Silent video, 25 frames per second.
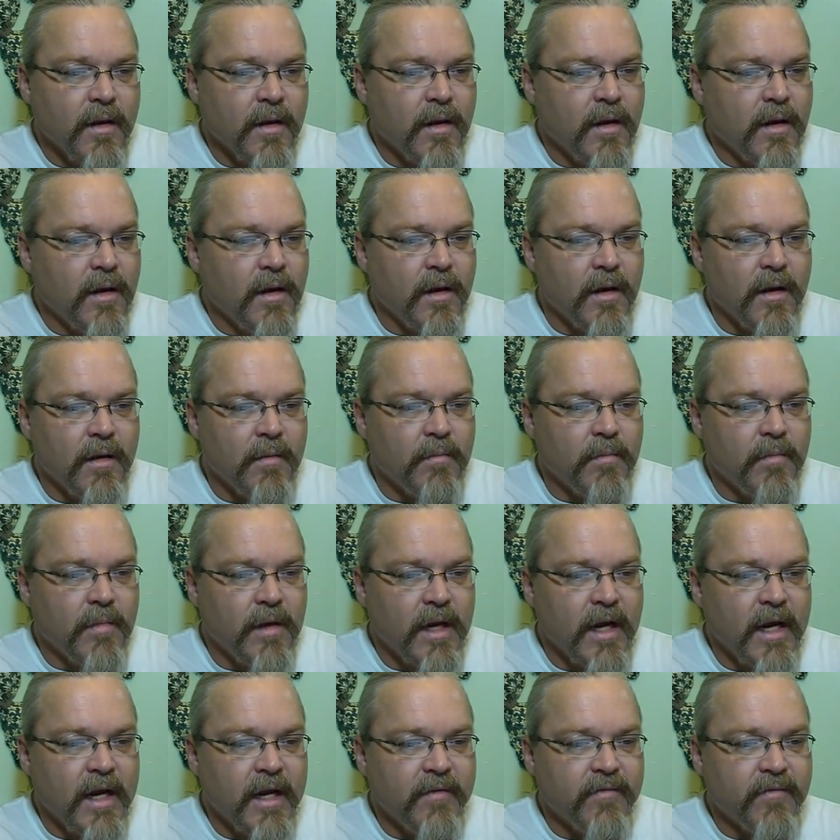um,
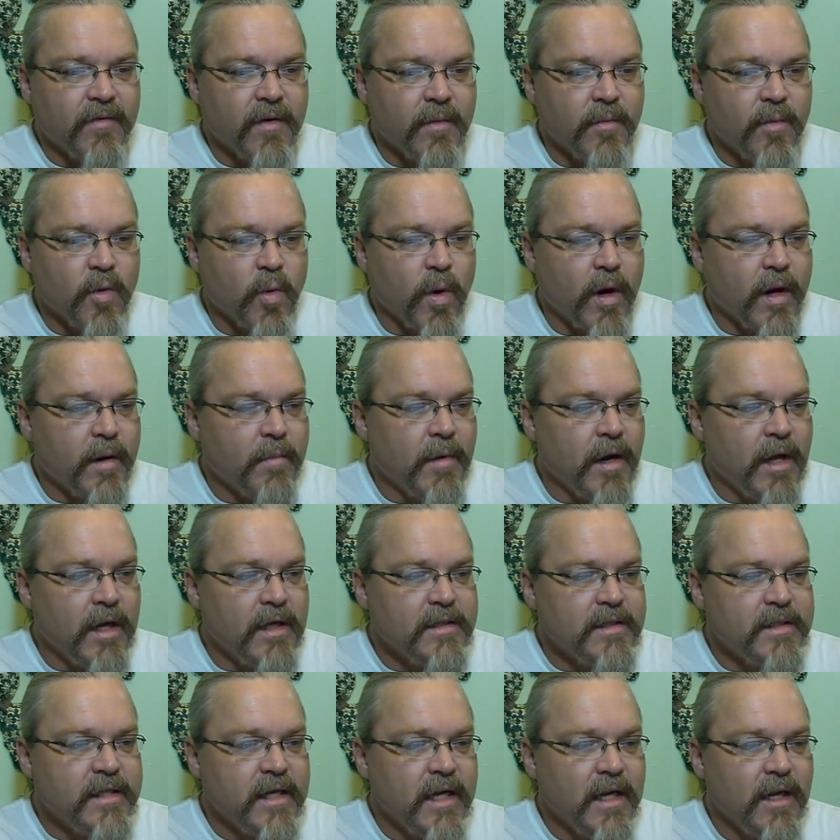lady from Guatemala
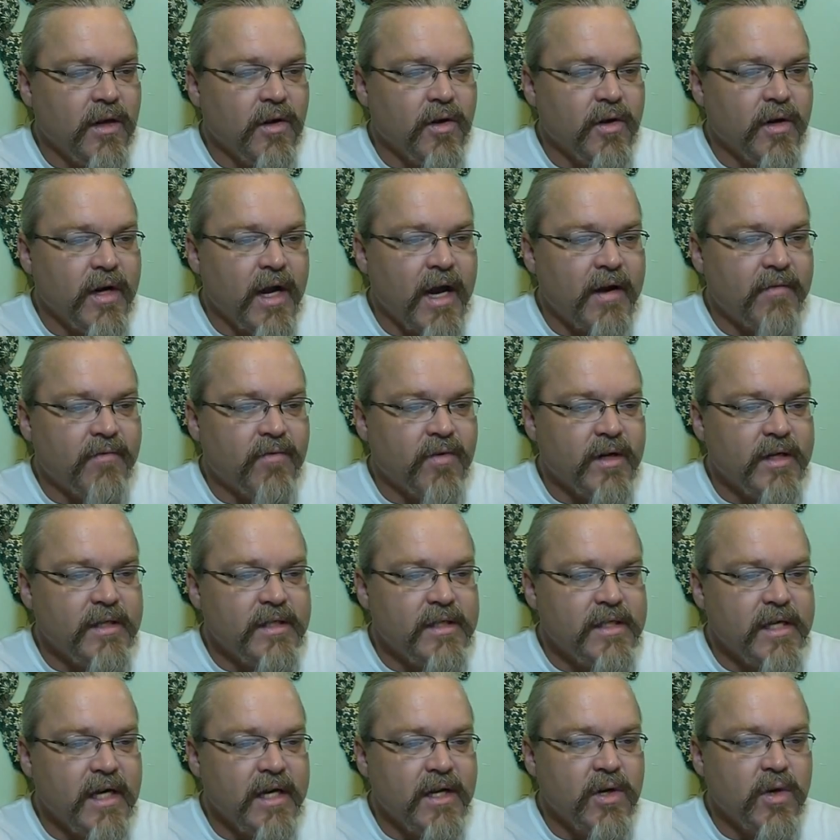City learned after a
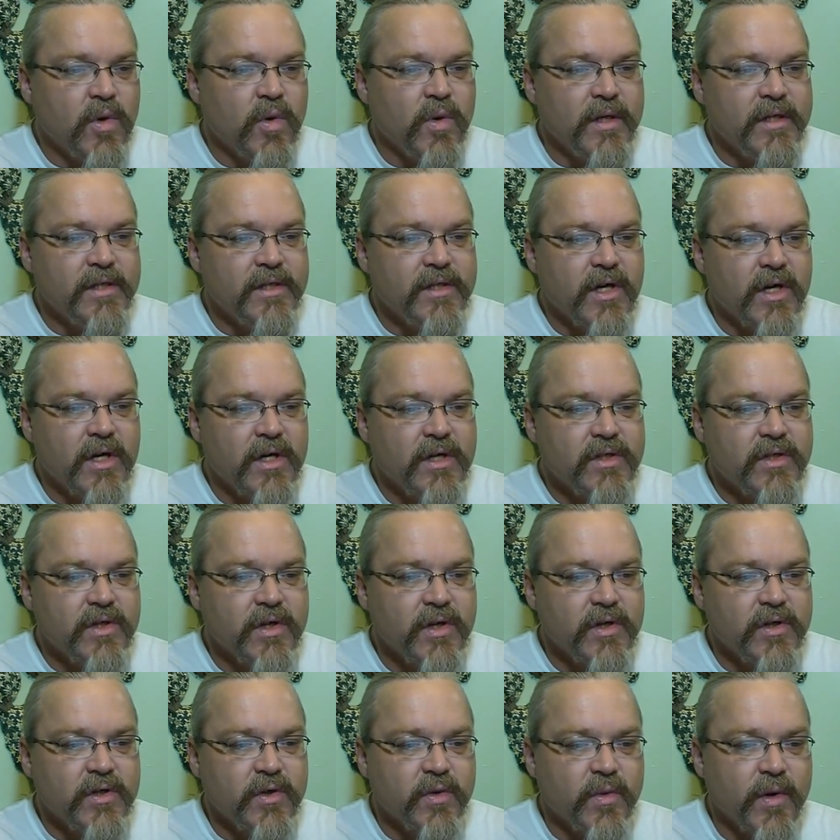sudden noise caused
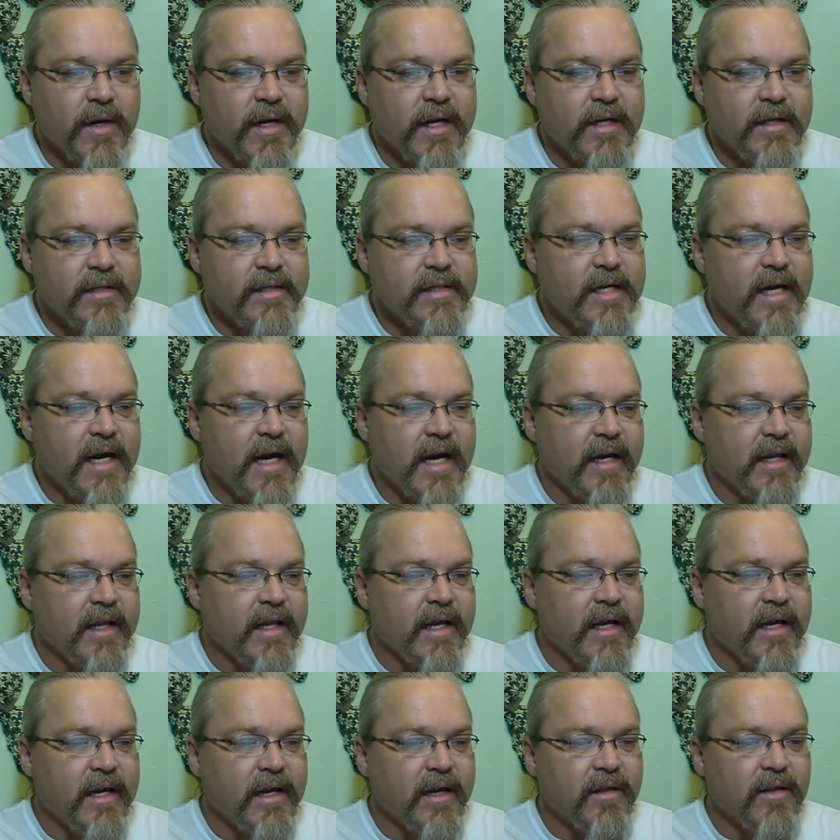her to run outside
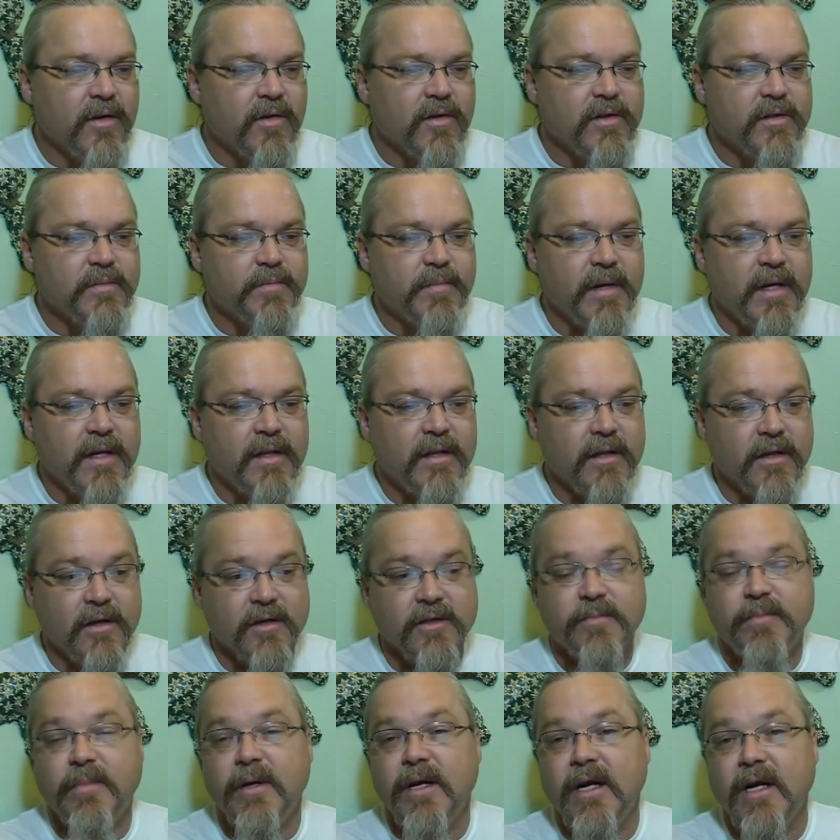thinking there has been,
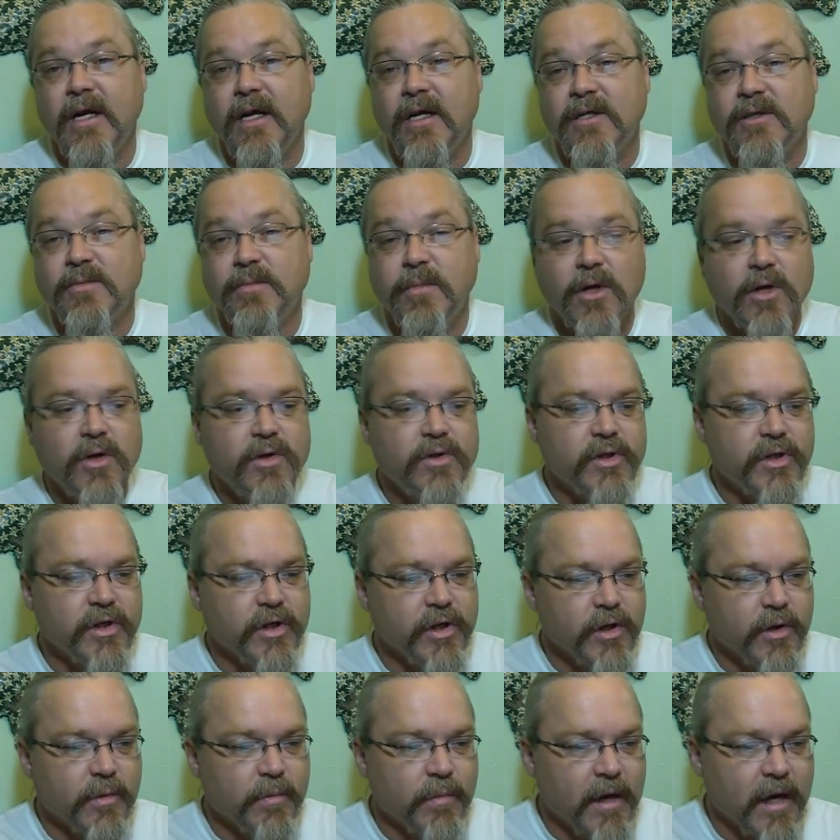there's been an explosion
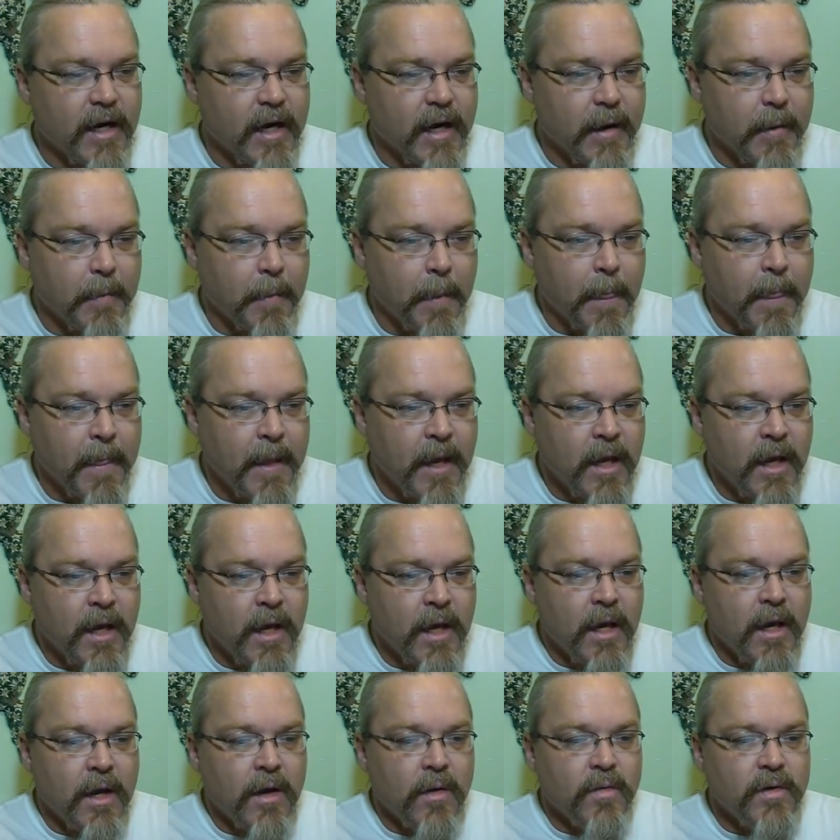nearby.
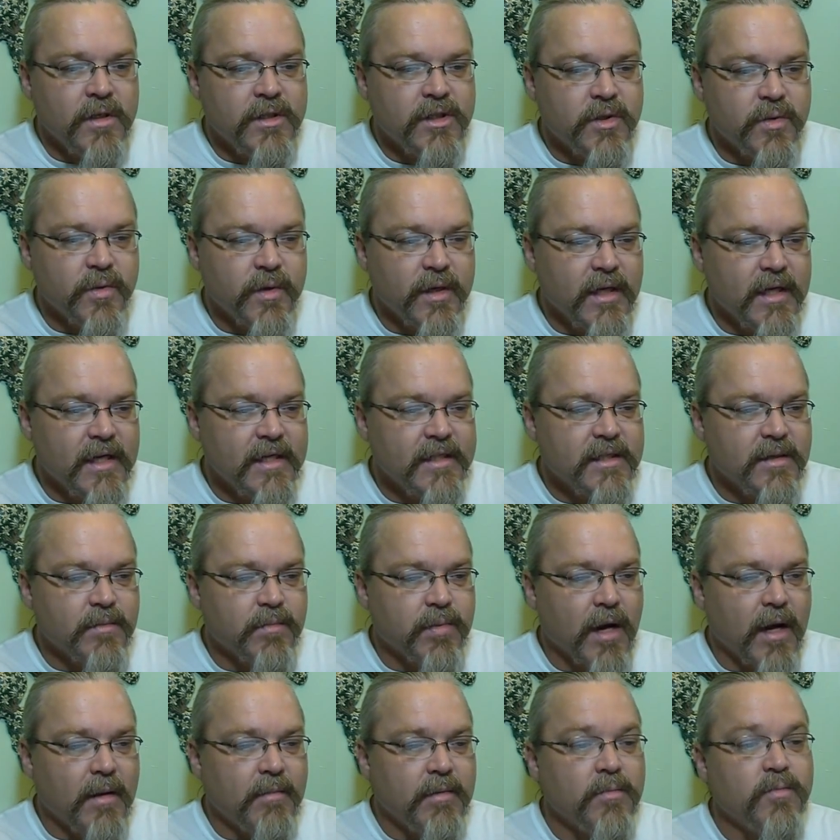When she realized the
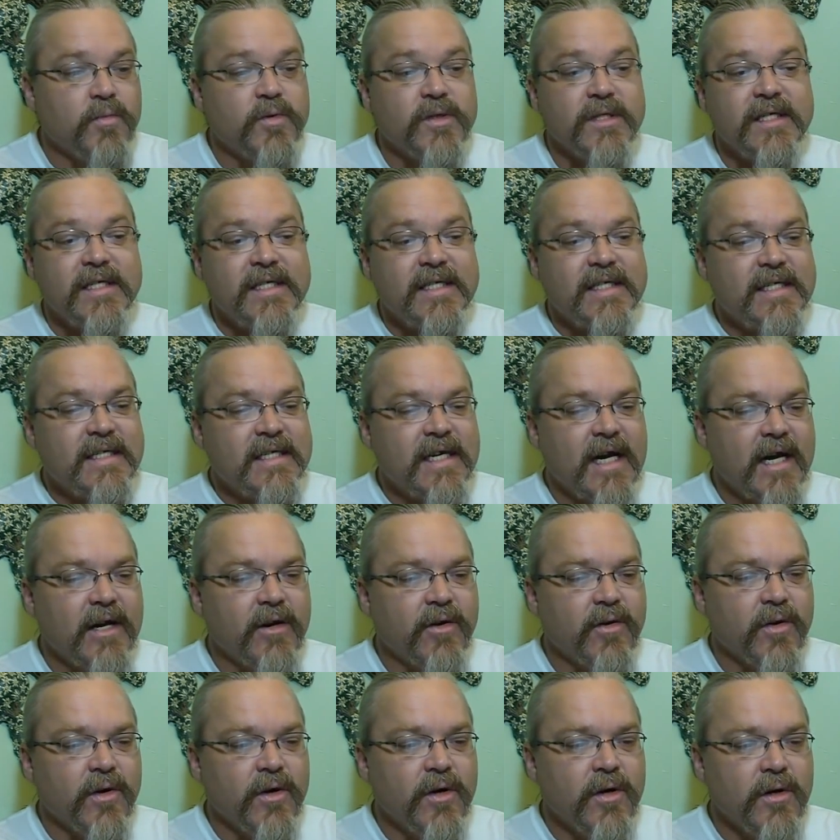problem was inside
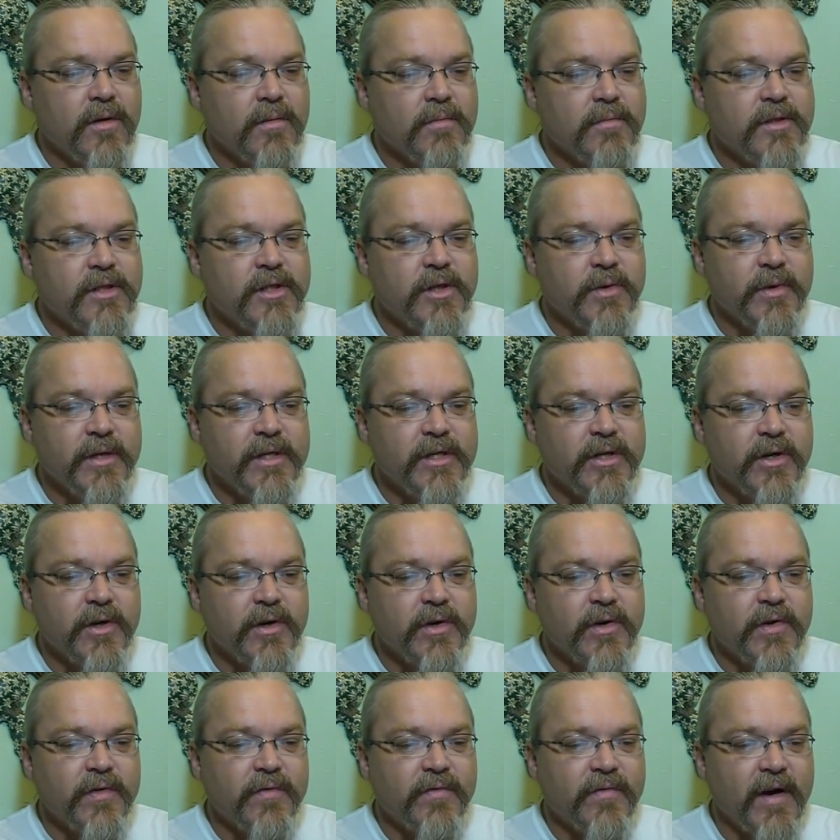her home, she
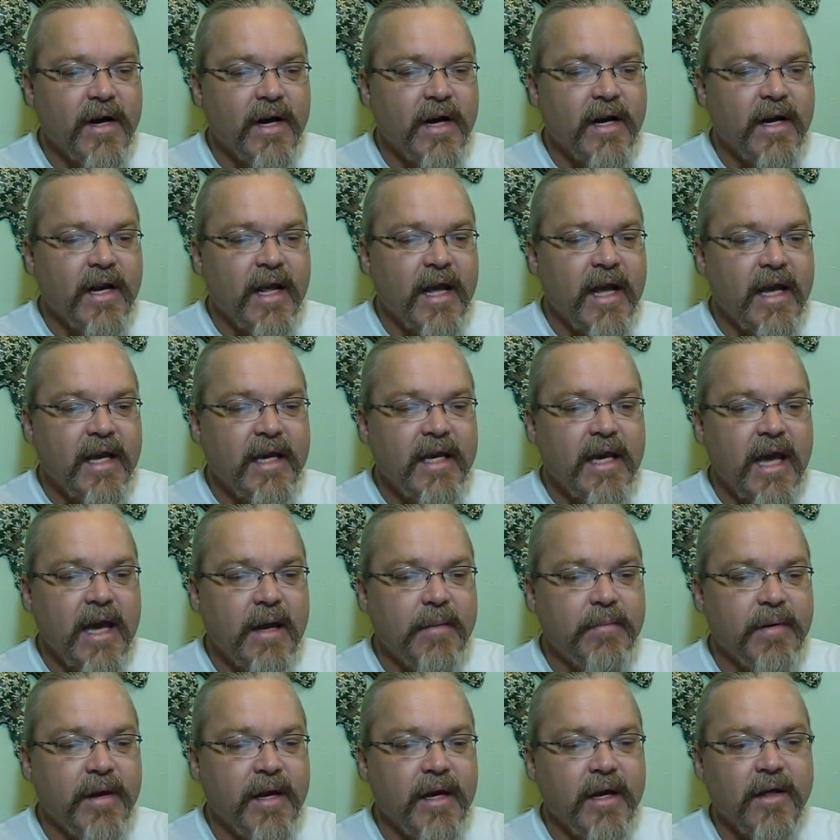returned to find a
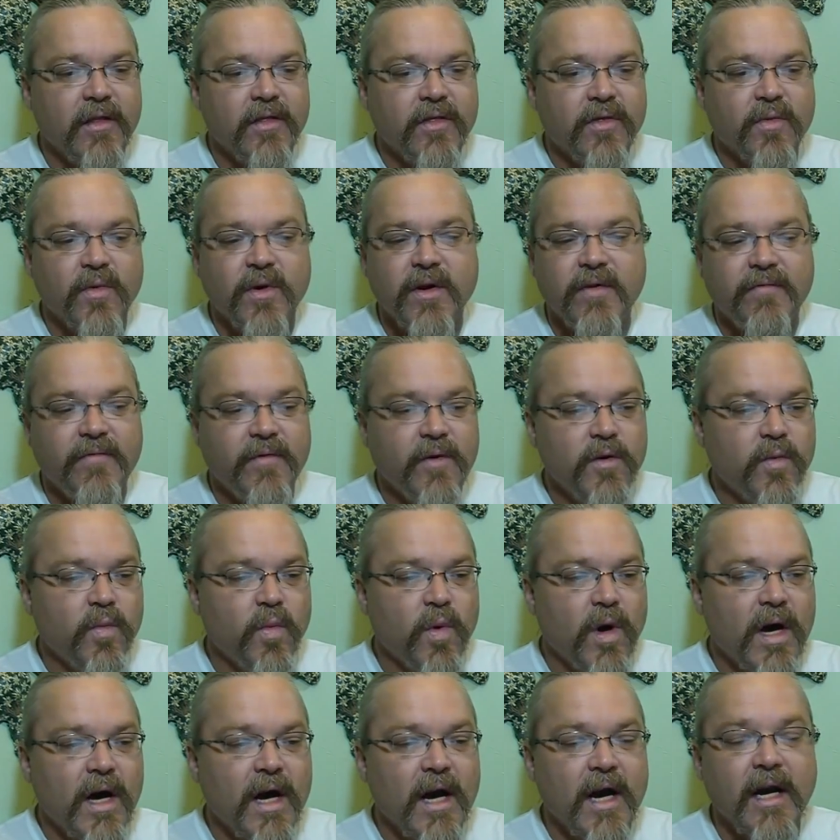gaping, three foot
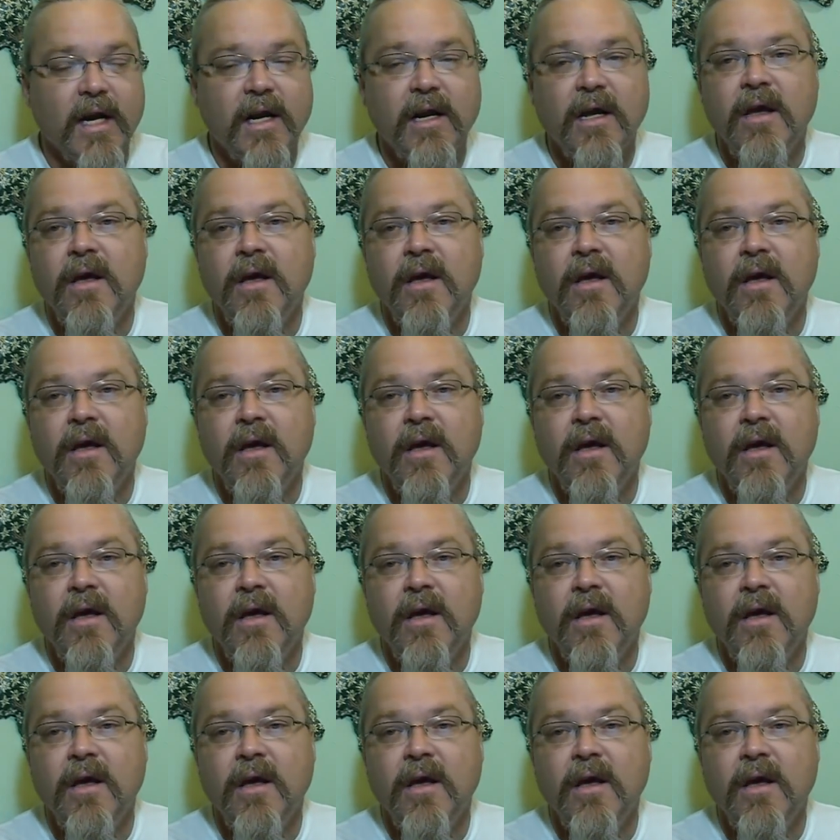wide,